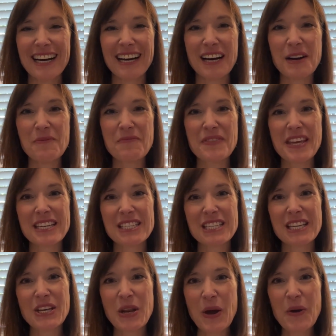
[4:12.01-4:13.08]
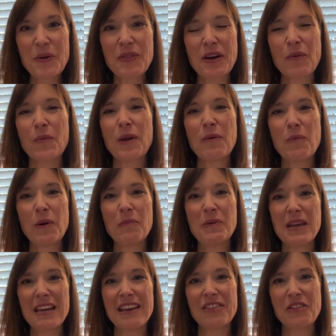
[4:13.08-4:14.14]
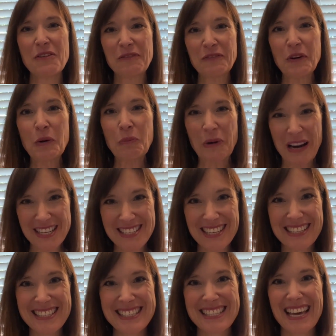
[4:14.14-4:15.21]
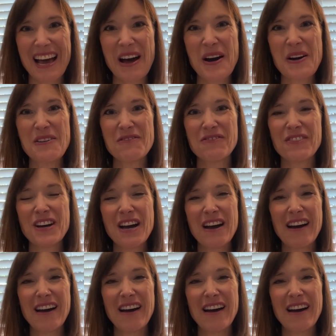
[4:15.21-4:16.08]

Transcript: um, than to know that we will be in the full presence of